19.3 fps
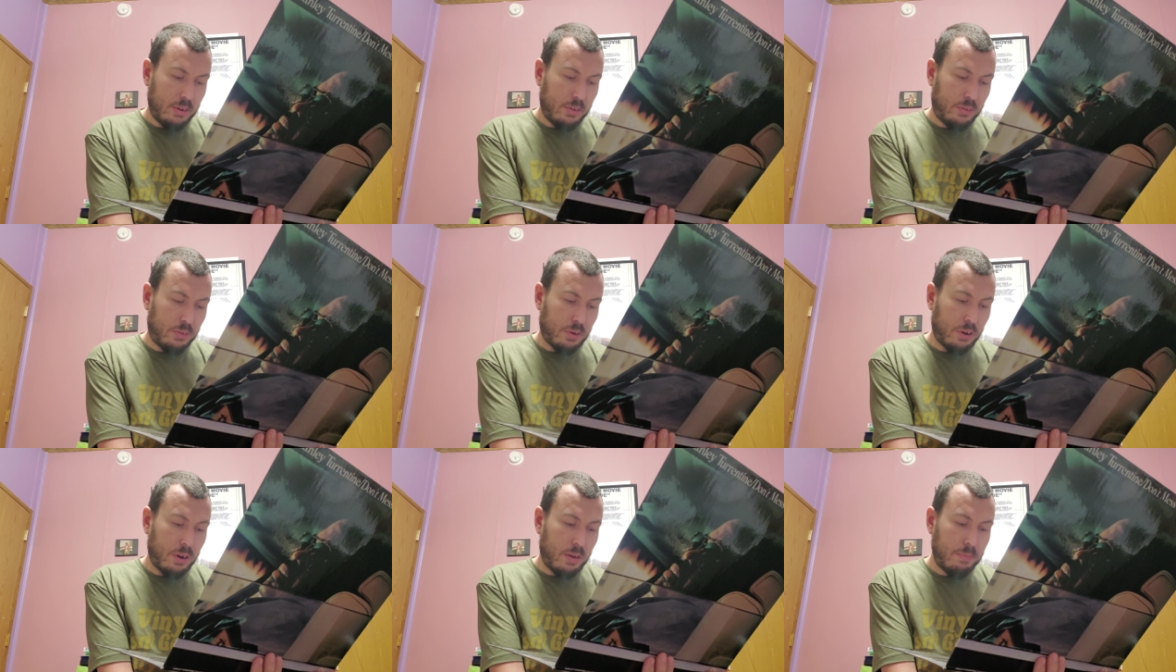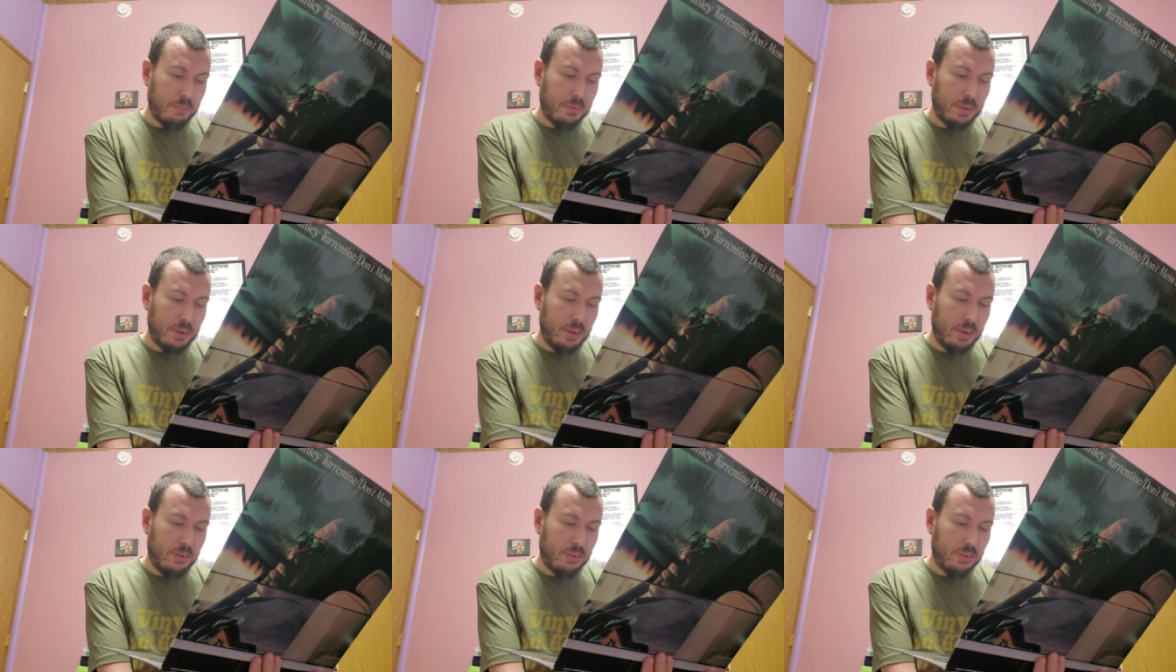Drums
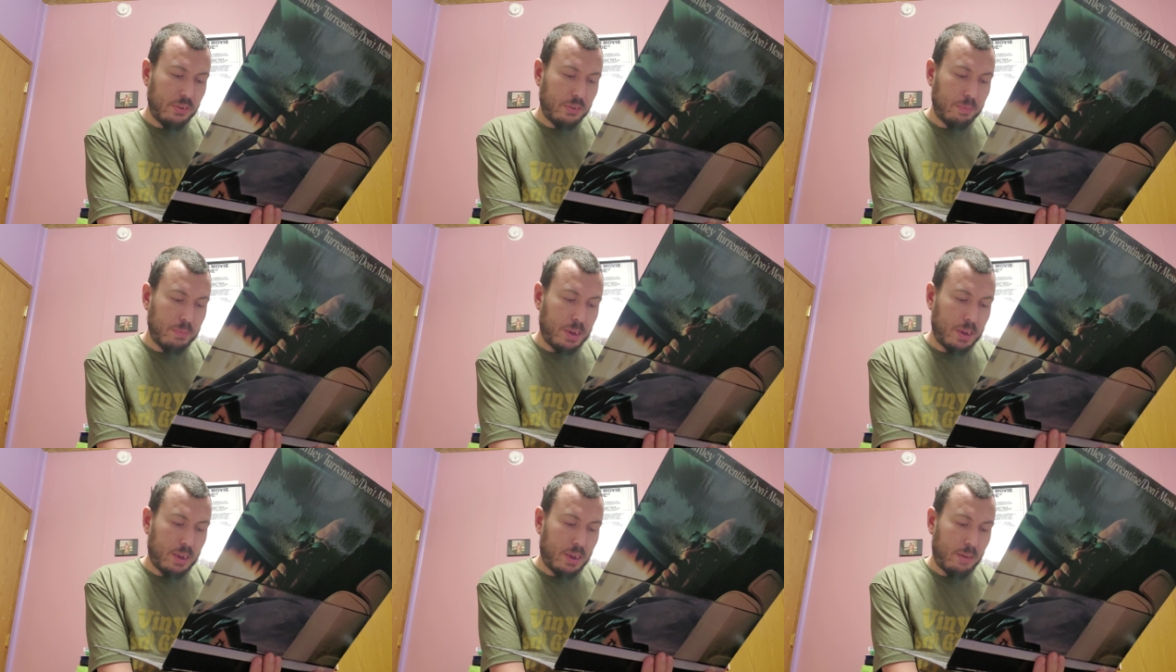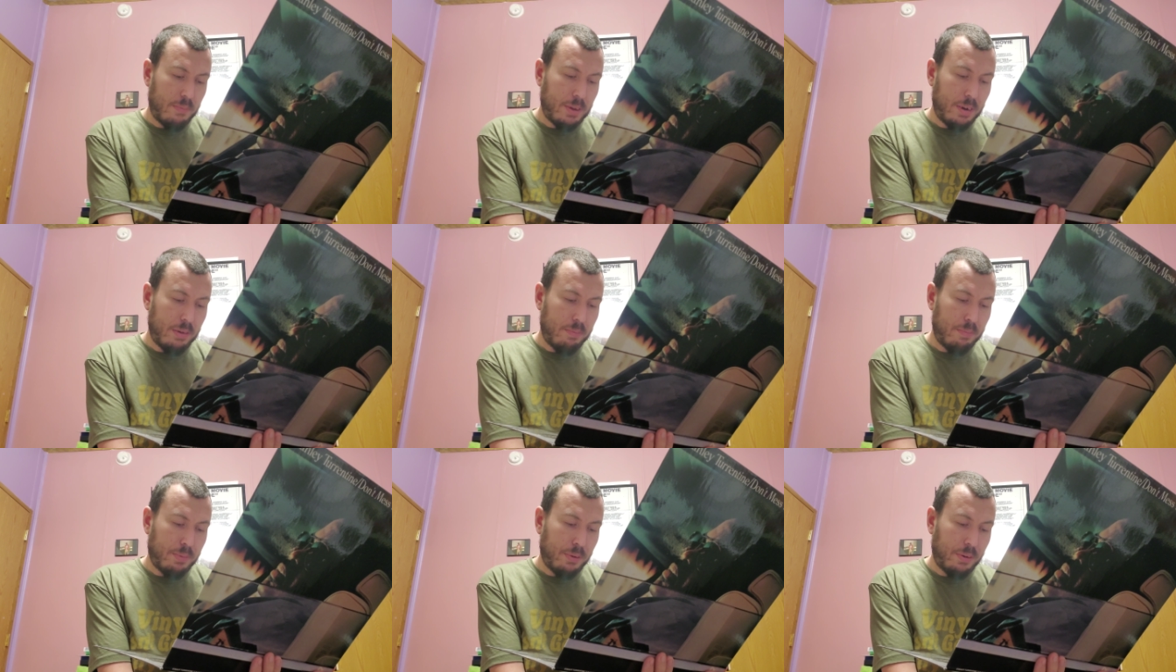Idris Muhammad,
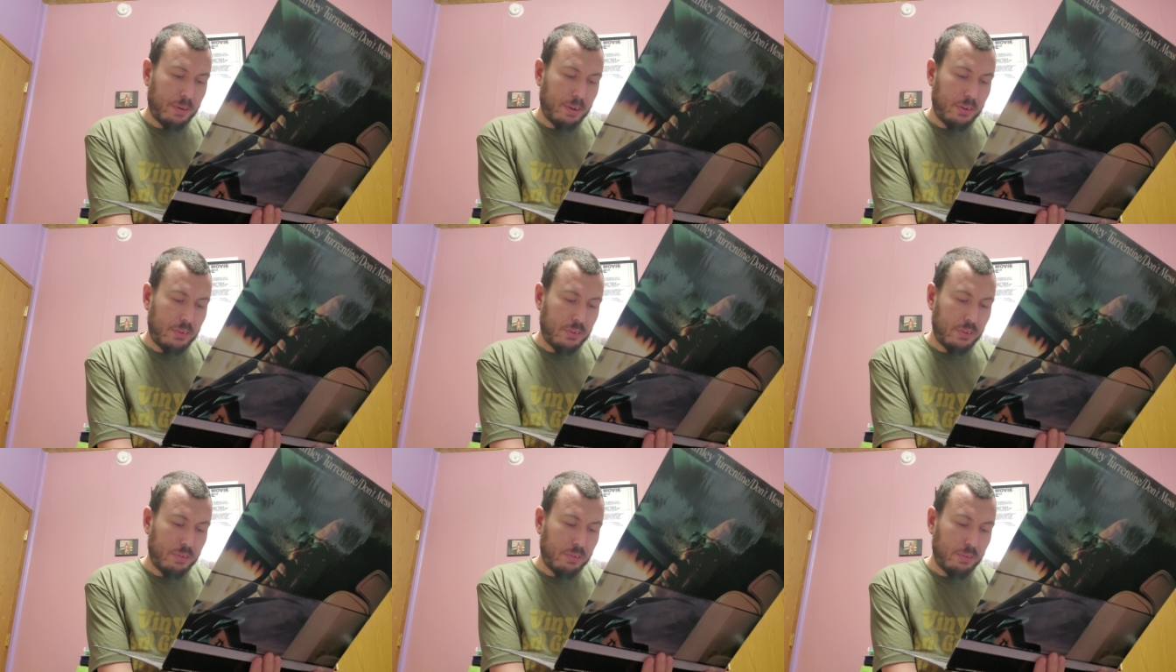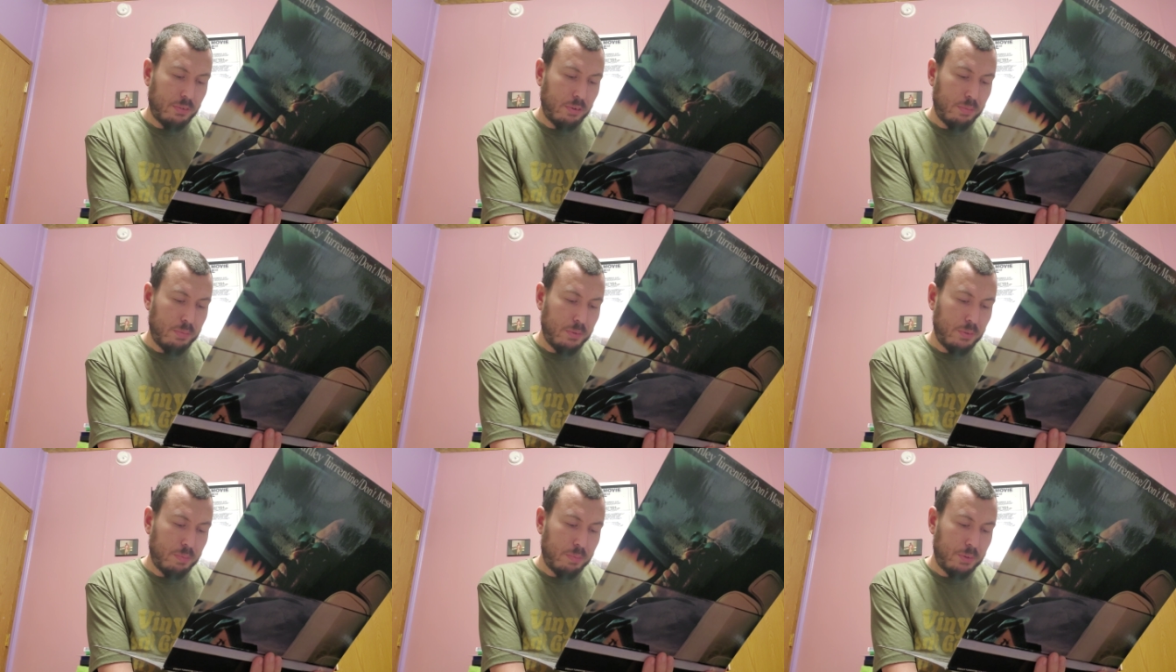percussion
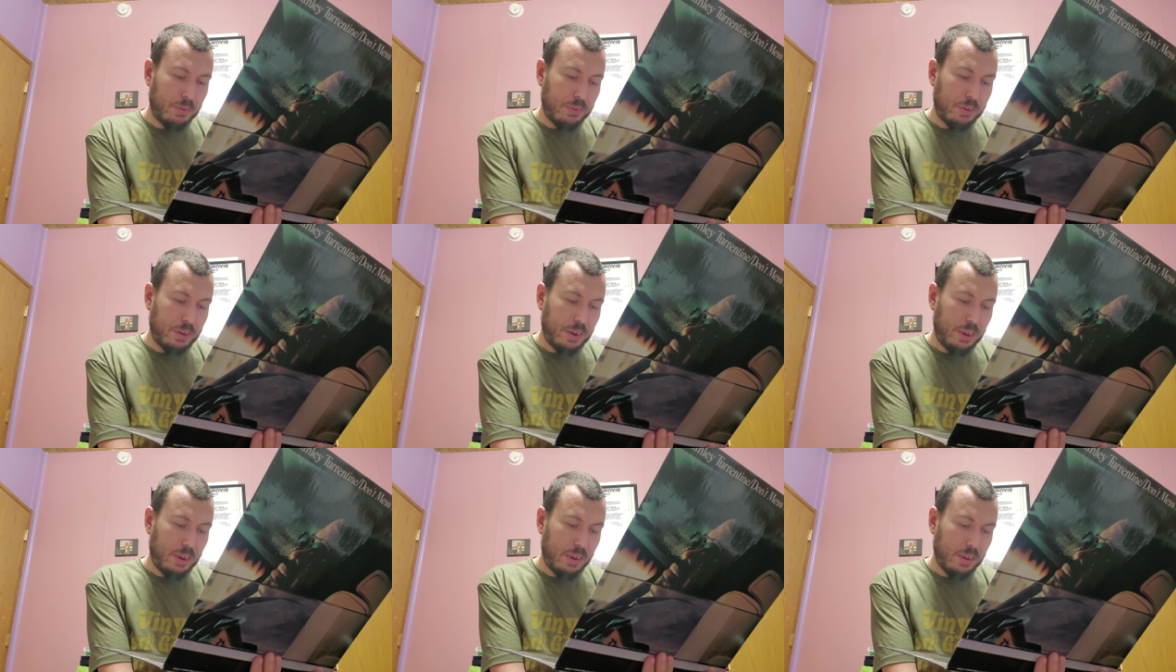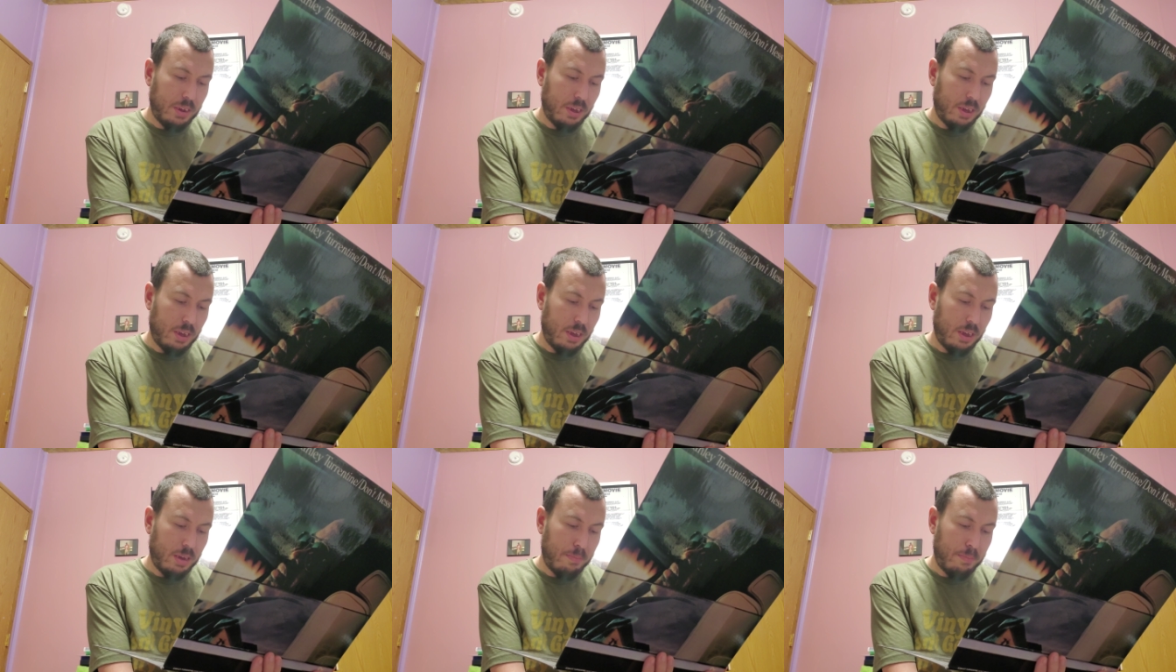Rubens Bassini,
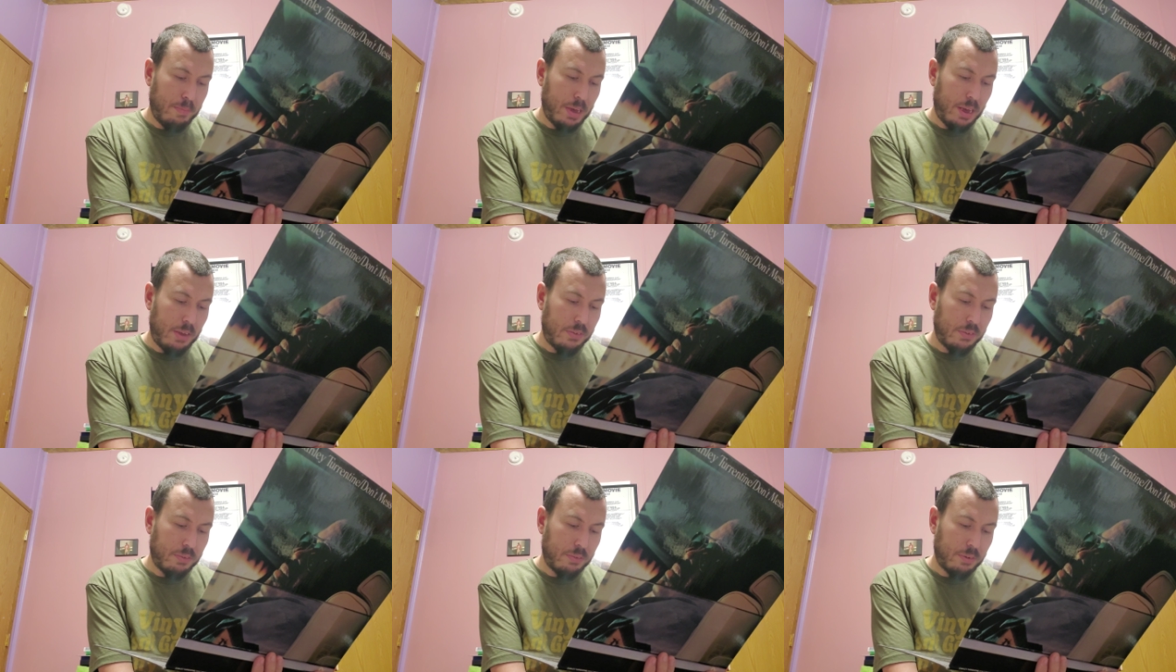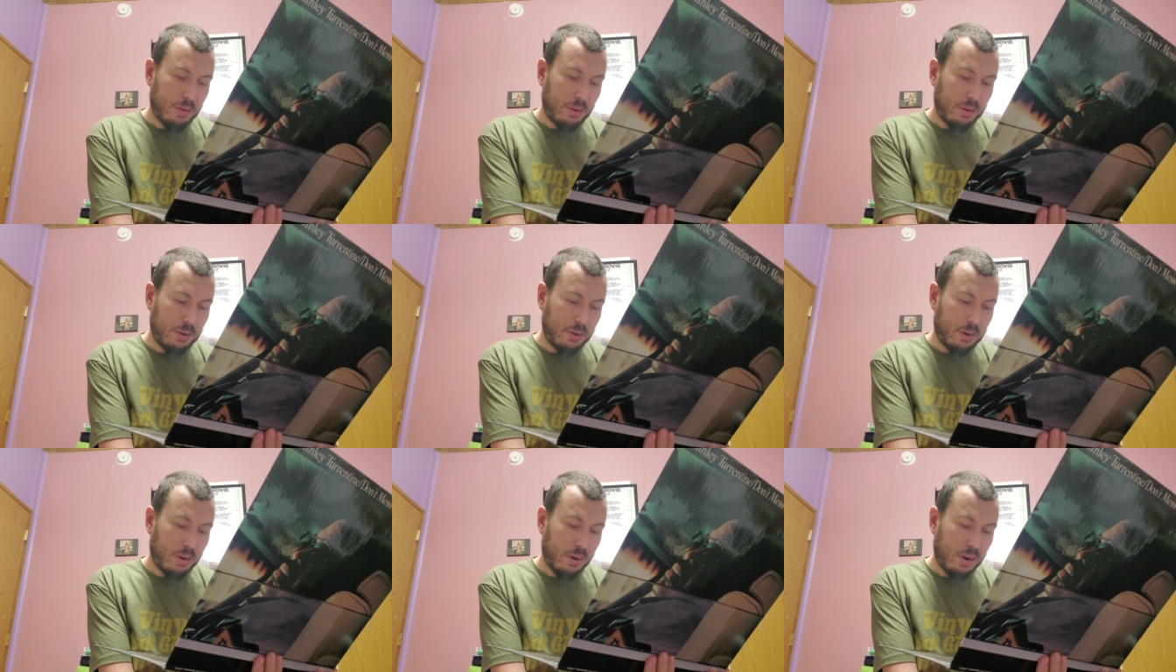bass
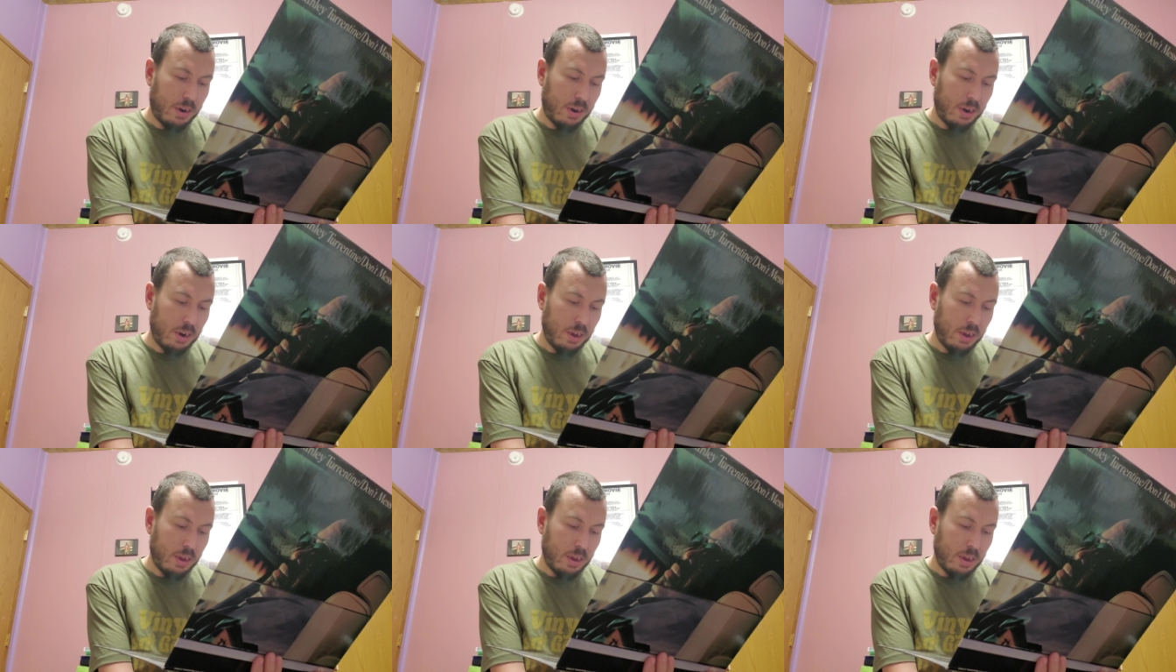Ron Carter,